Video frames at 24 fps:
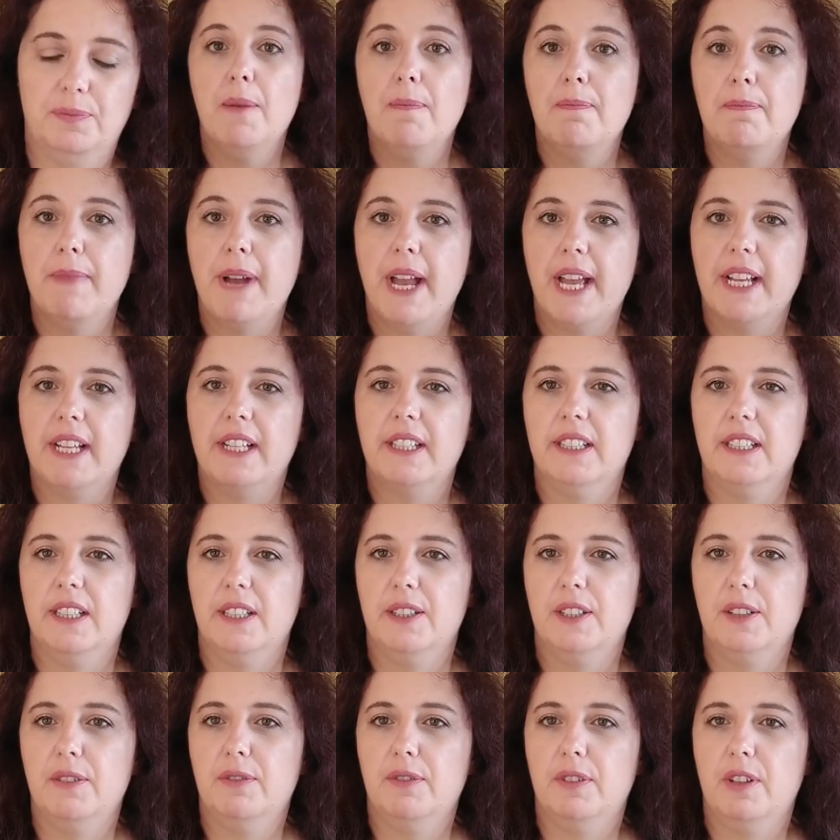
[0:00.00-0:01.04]
make the
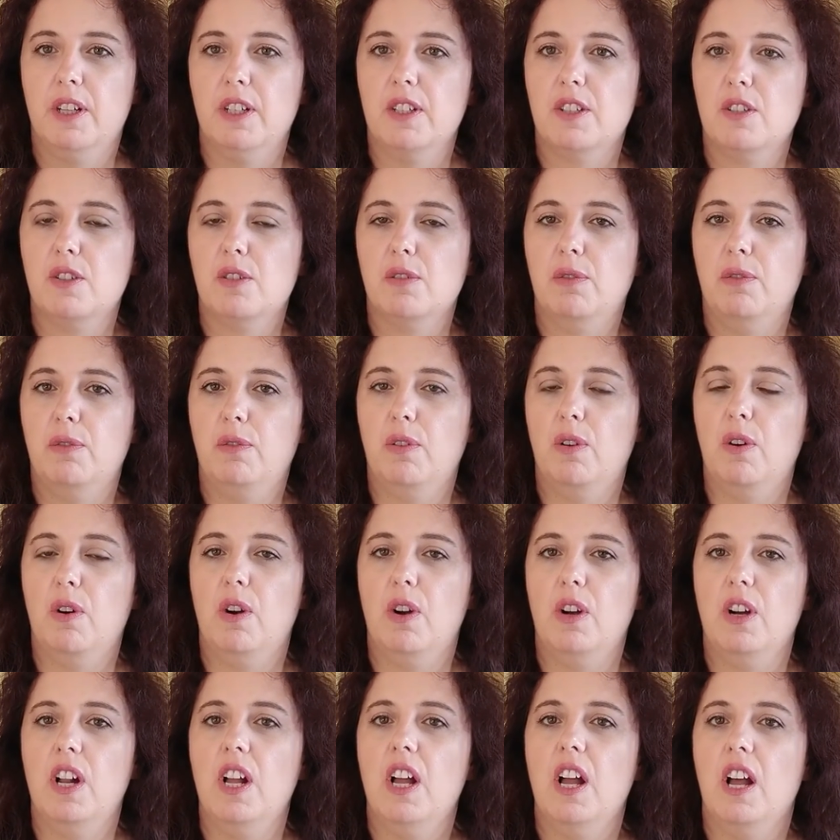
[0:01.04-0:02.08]
difference
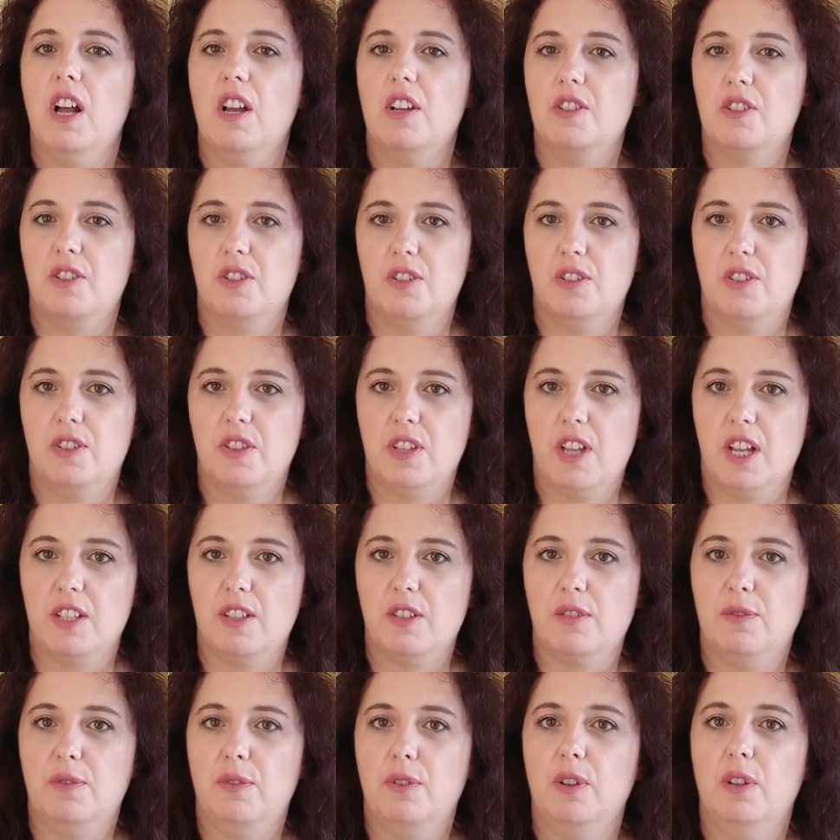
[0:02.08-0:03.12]
for a
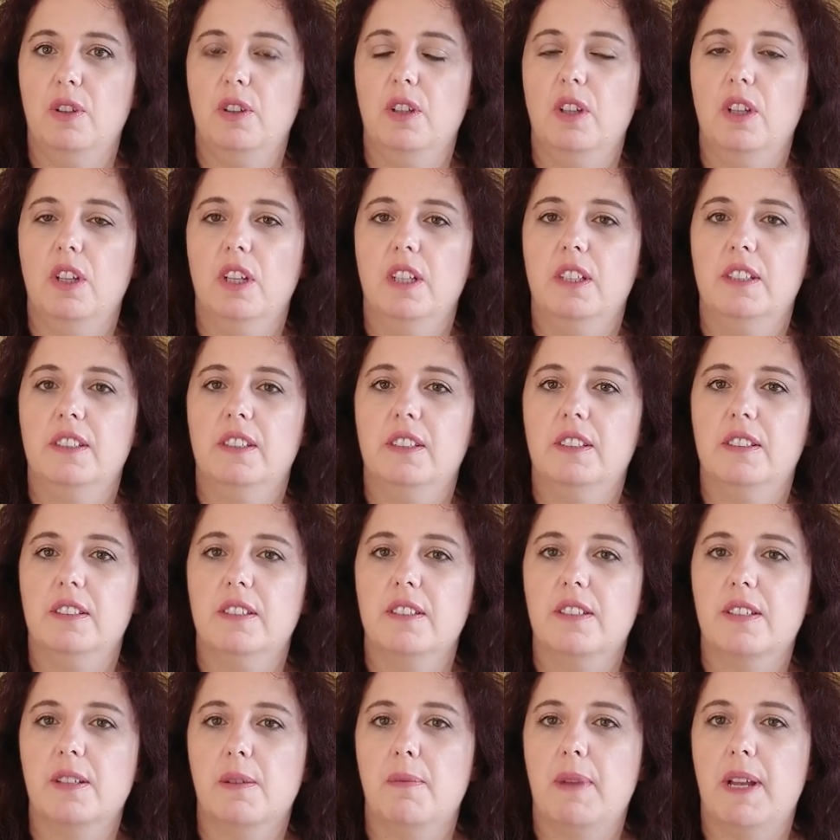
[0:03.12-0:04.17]
successful
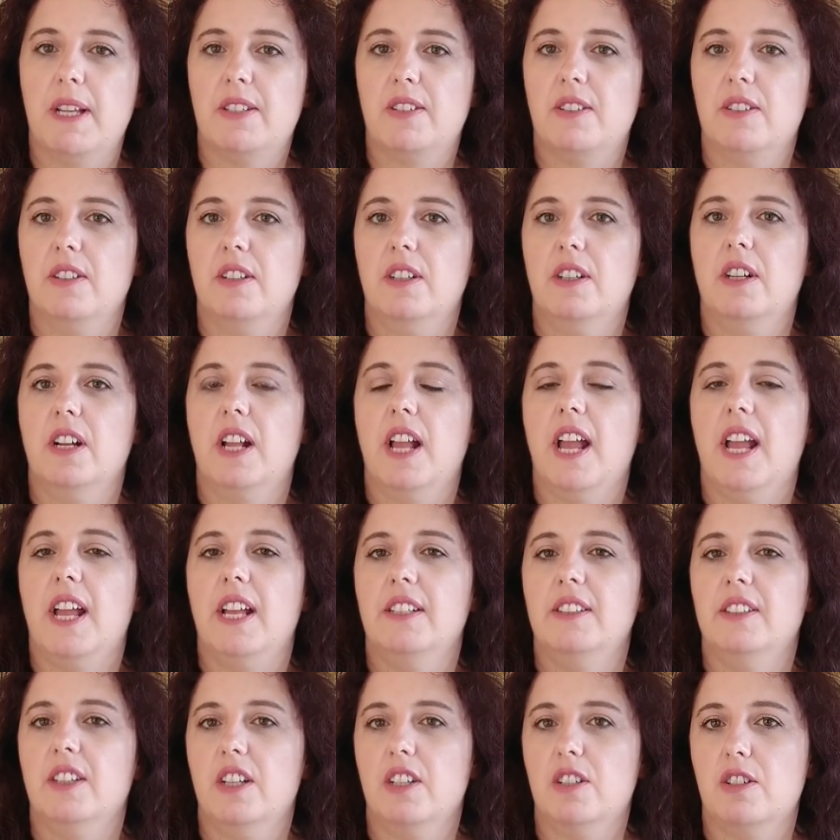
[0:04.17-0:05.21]
semester
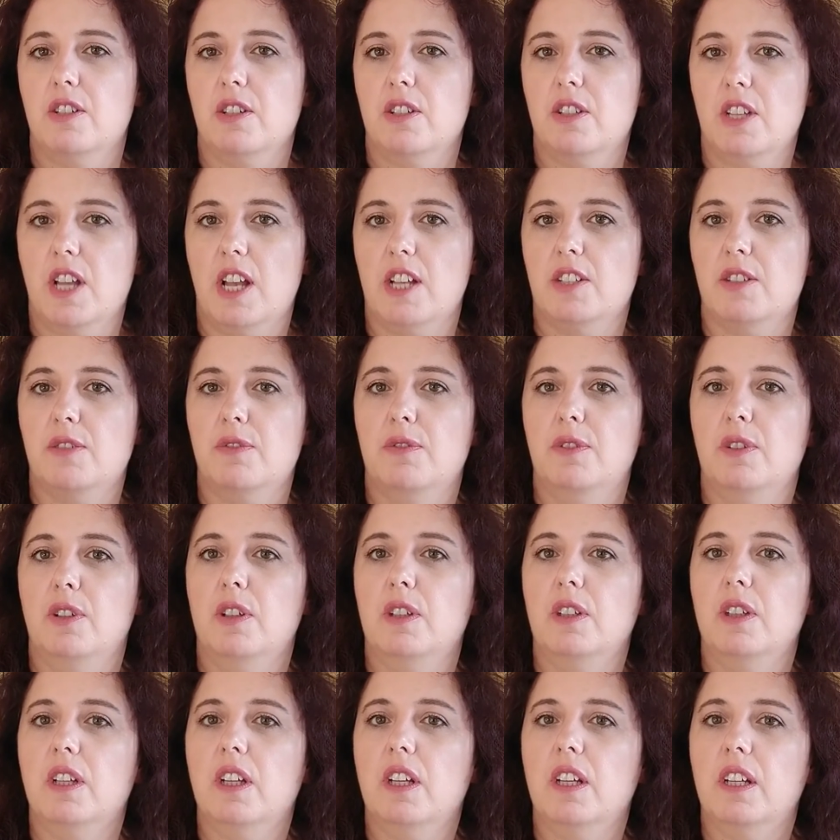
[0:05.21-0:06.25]
and a
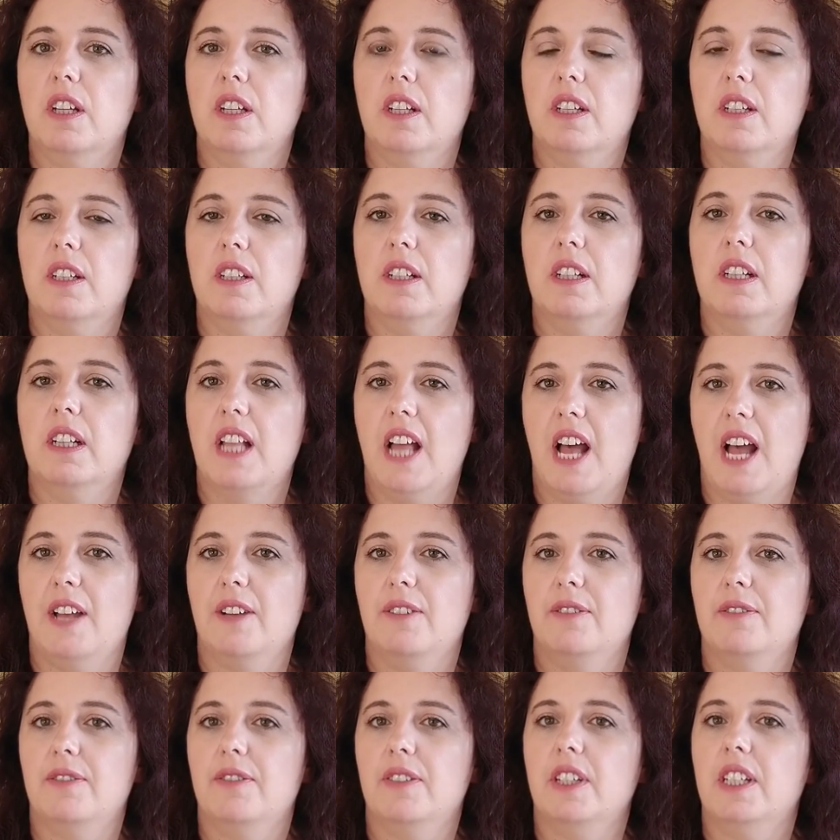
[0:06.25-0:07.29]
successful
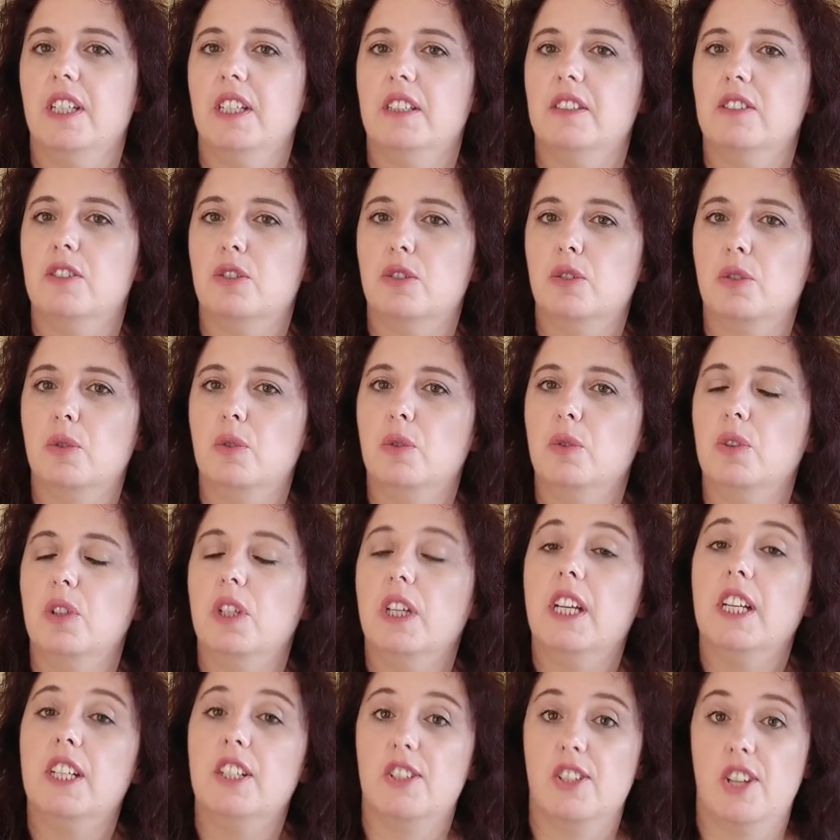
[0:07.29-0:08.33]
life in
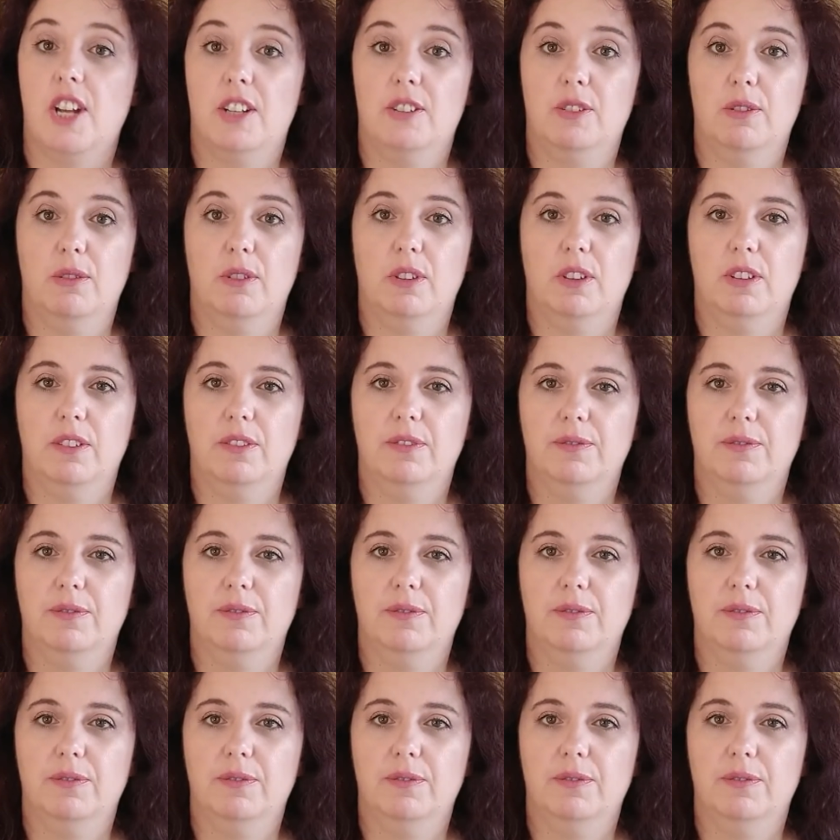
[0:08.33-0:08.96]
school in general.